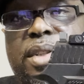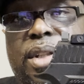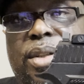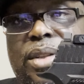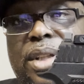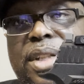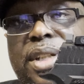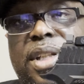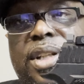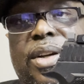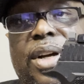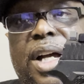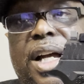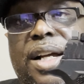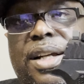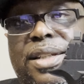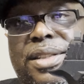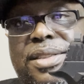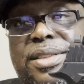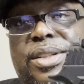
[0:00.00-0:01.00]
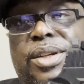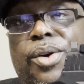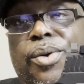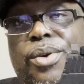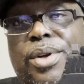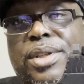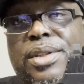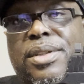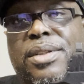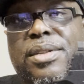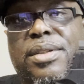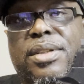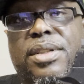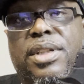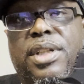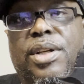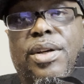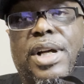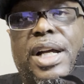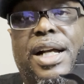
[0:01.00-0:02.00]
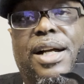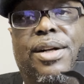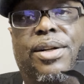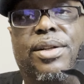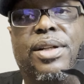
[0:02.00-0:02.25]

let you know how it's going, how